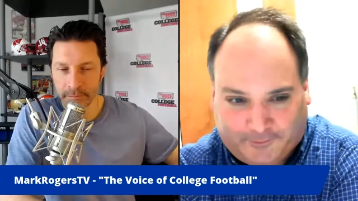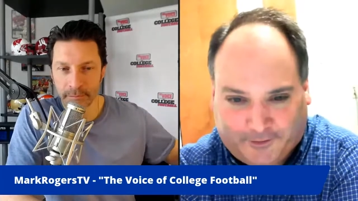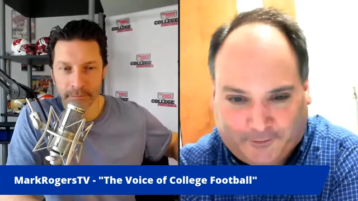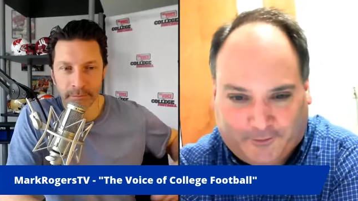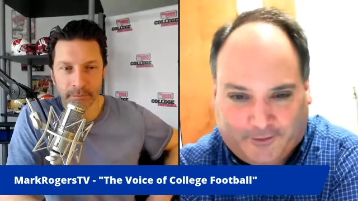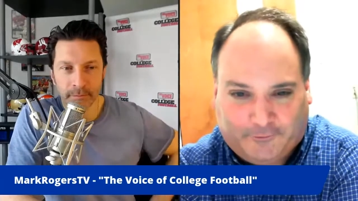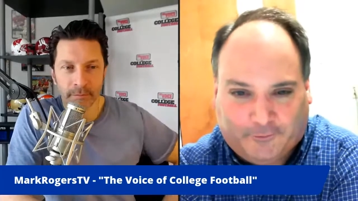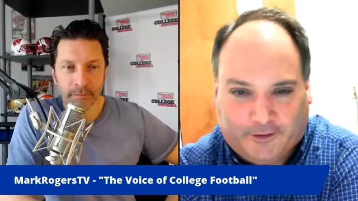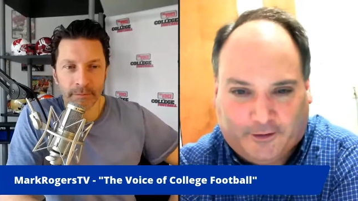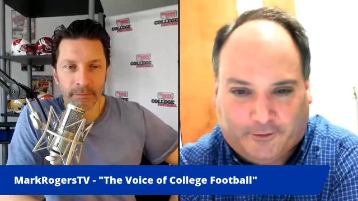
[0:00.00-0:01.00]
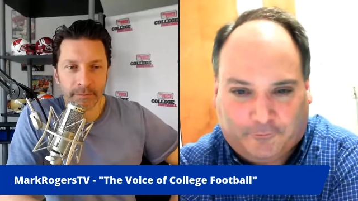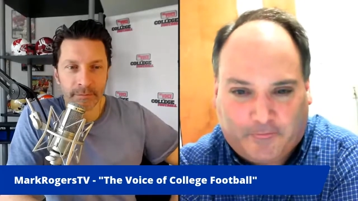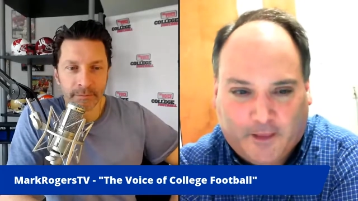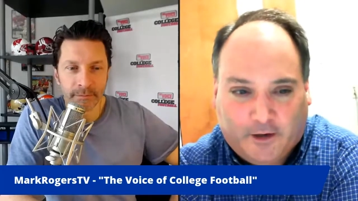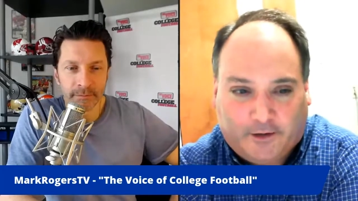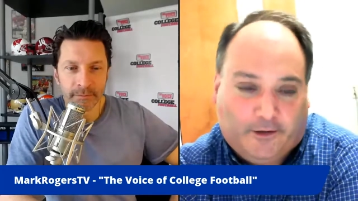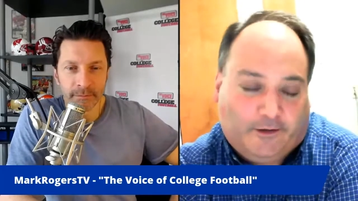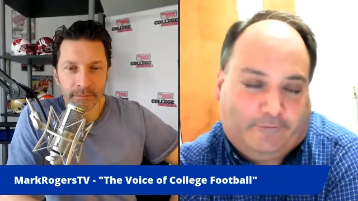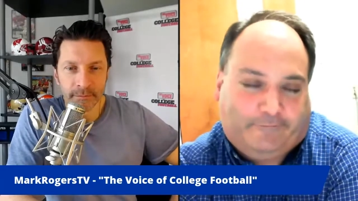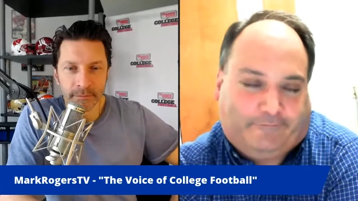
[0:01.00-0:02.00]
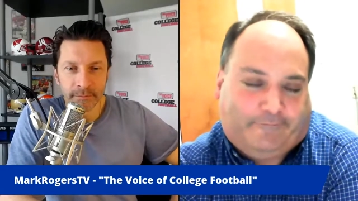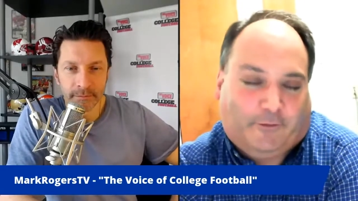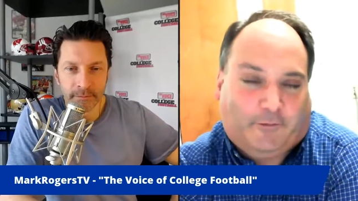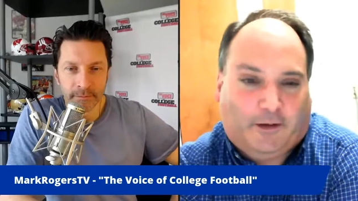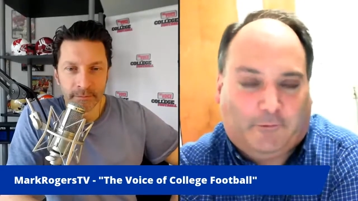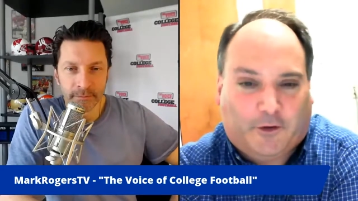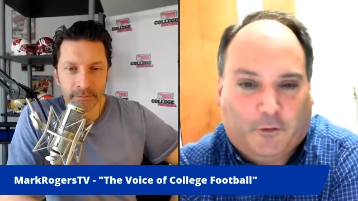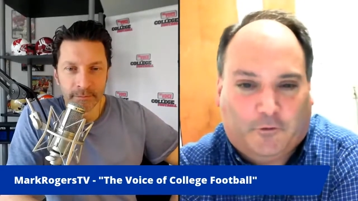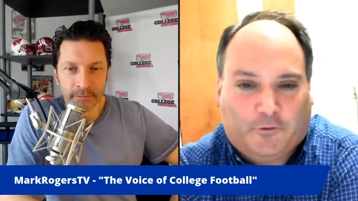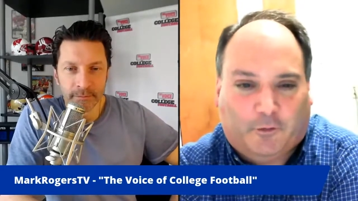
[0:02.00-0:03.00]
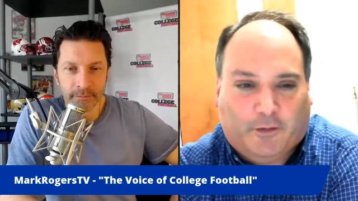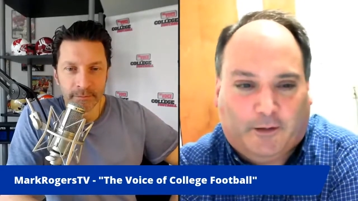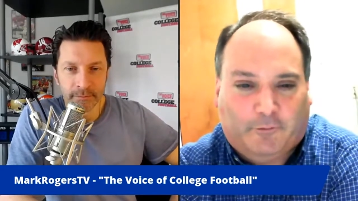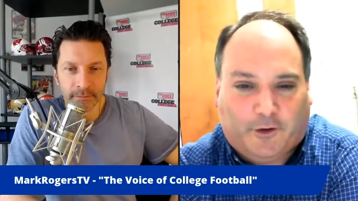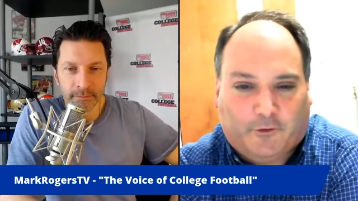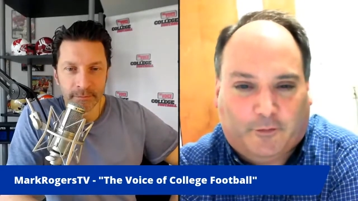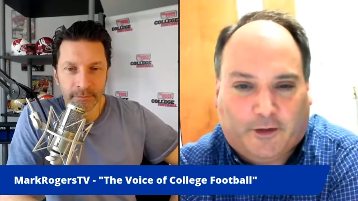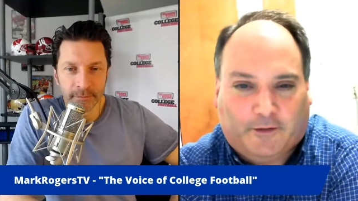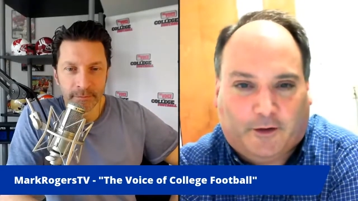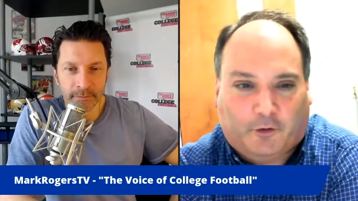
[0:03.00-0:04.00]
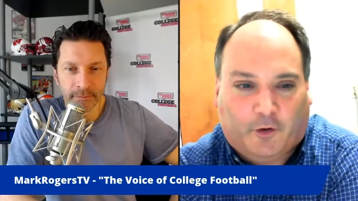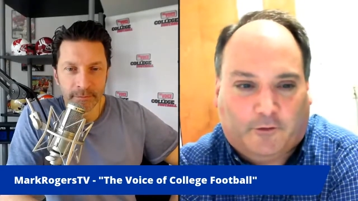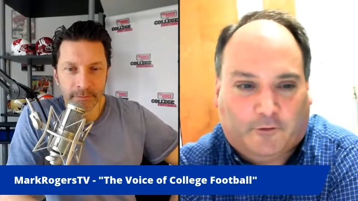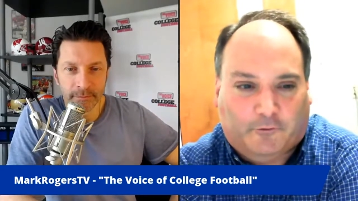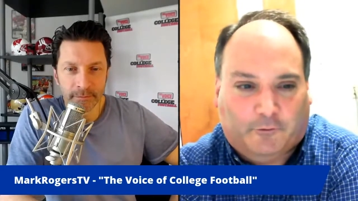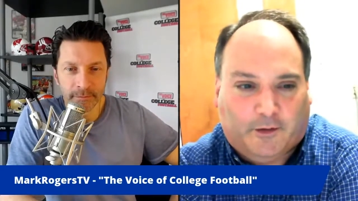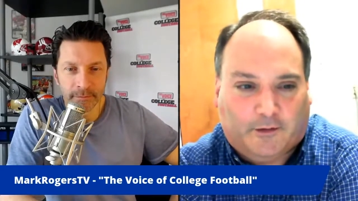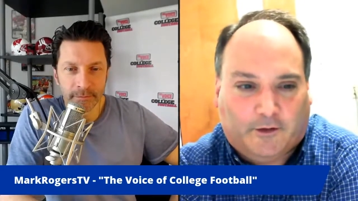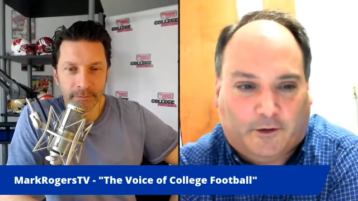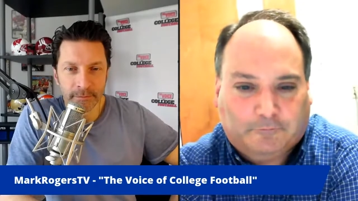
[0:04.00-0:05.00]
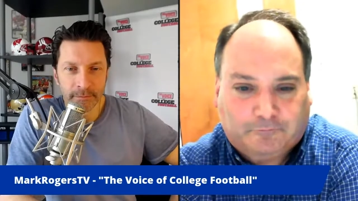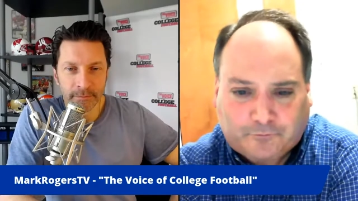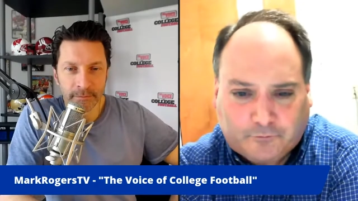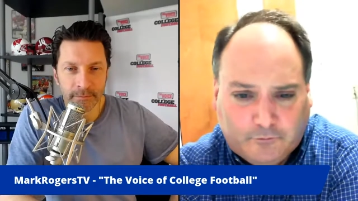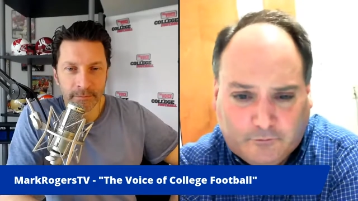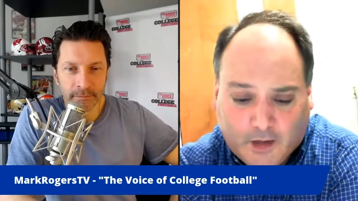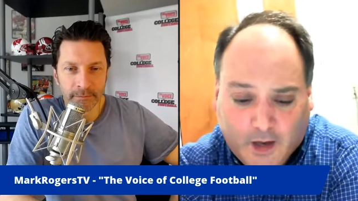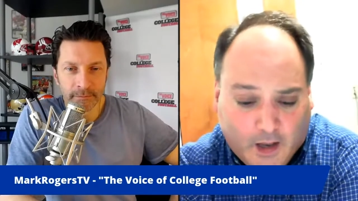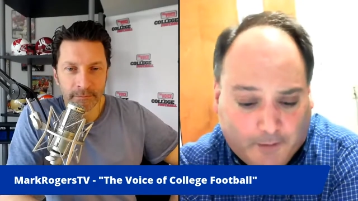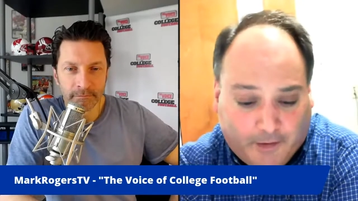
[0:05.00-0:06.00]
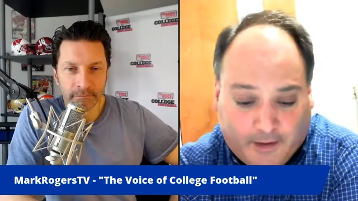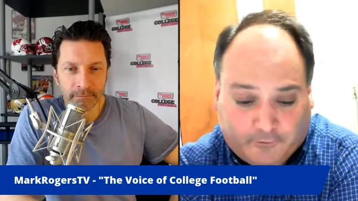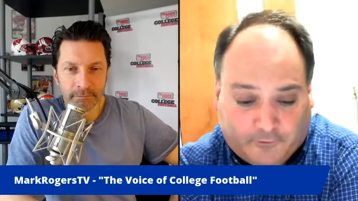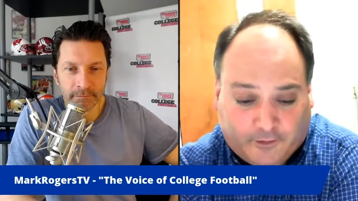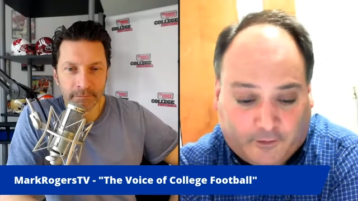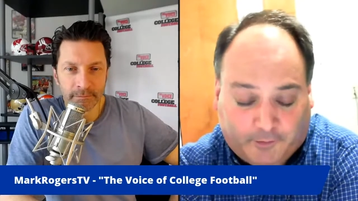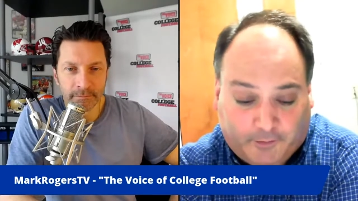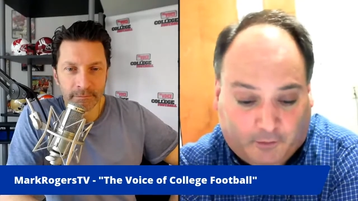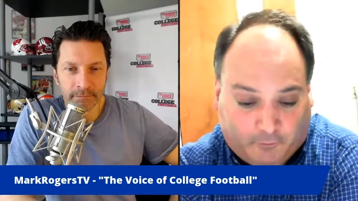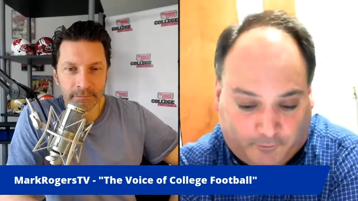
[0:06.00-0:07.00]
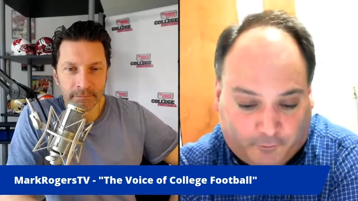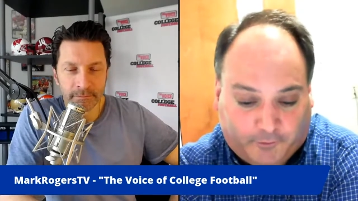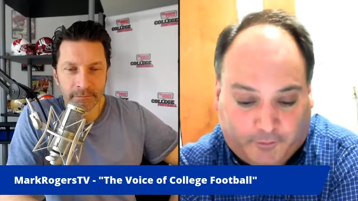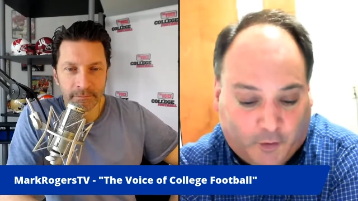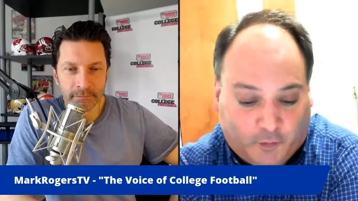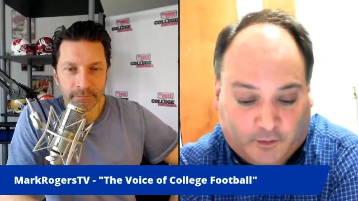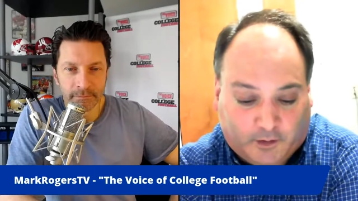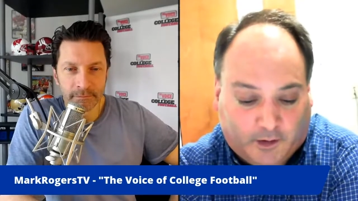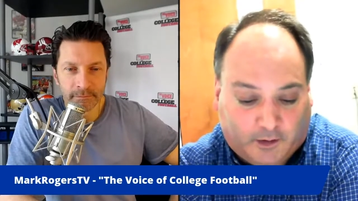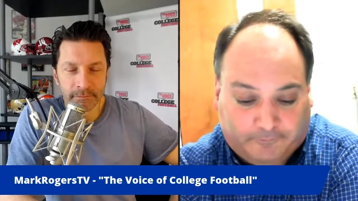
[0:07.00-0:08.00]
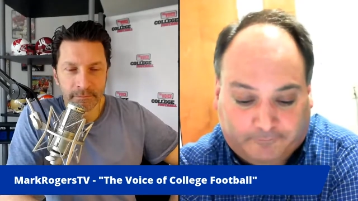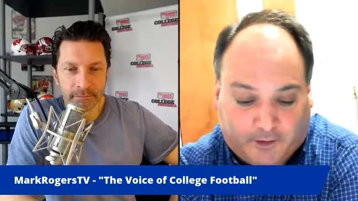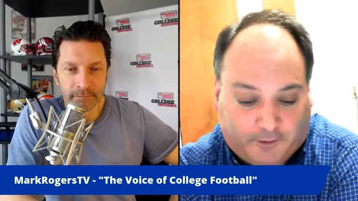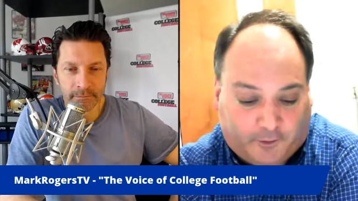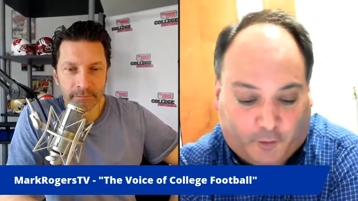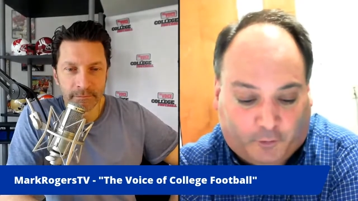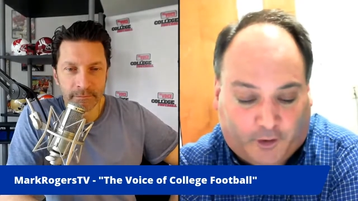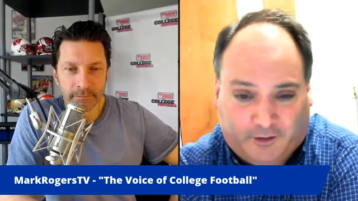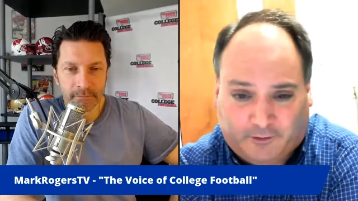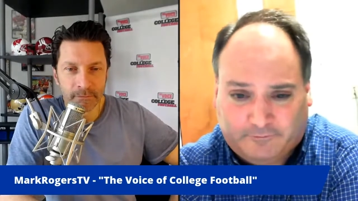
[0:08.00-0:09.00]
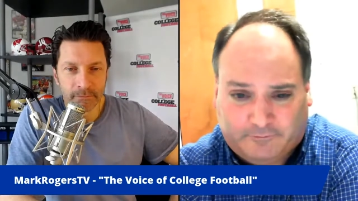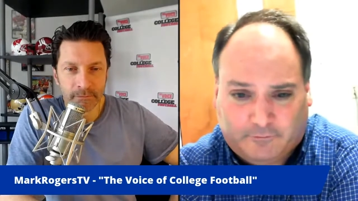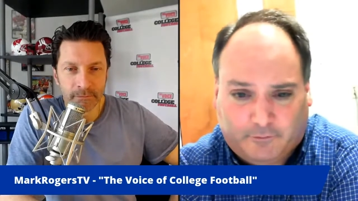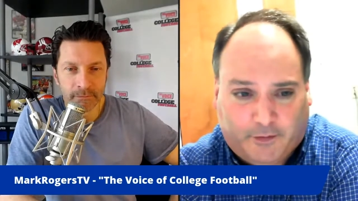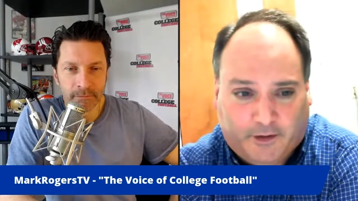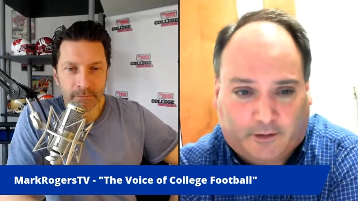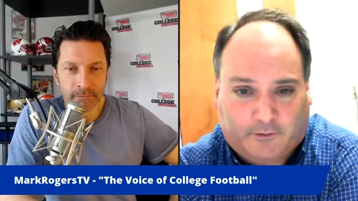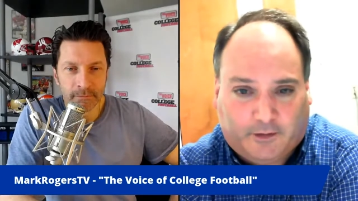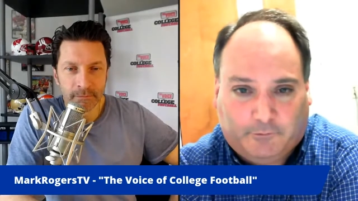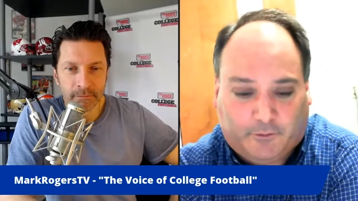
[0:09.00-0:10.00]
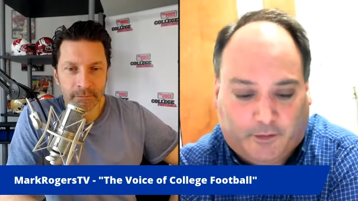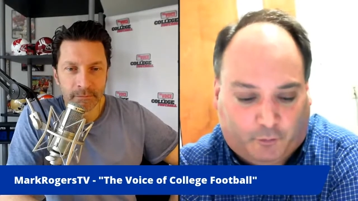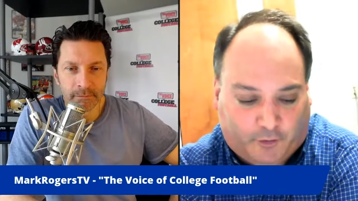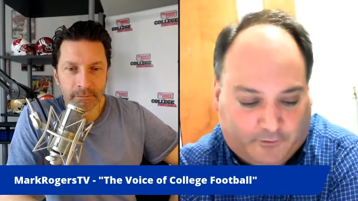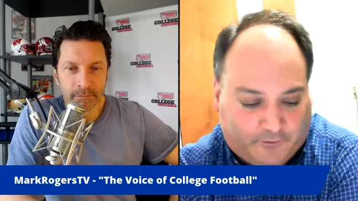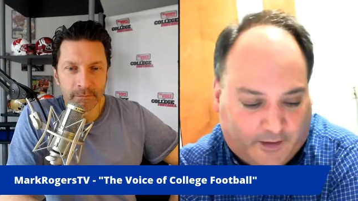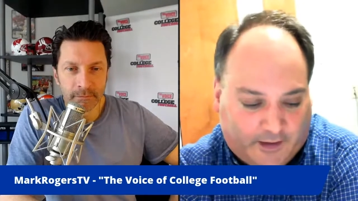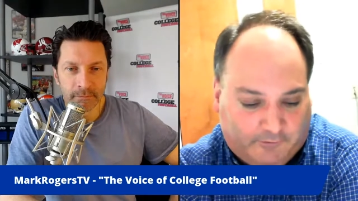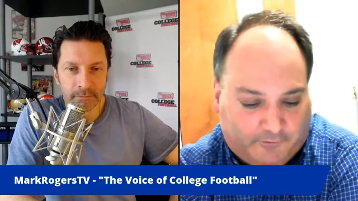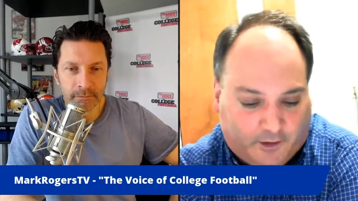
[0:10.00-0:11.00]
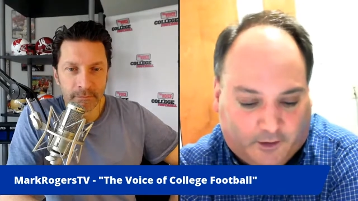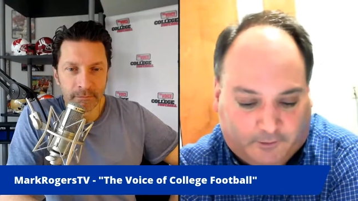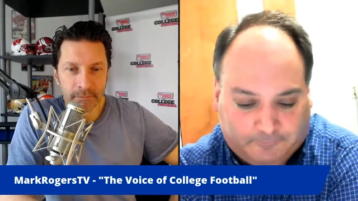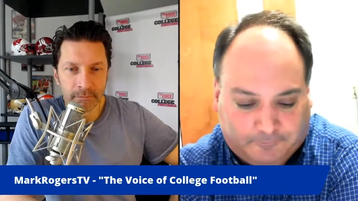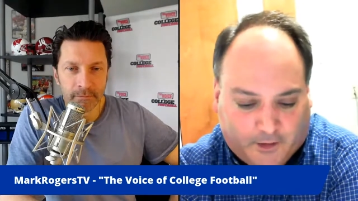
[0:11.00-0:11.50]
Speaker 1: penalties. But, you know, it, sometimes coaches don't mind players being that aggressive. But, um, but as I said, talking about with, with Bowden, um, a third round pick seems to be pretty safe. Um,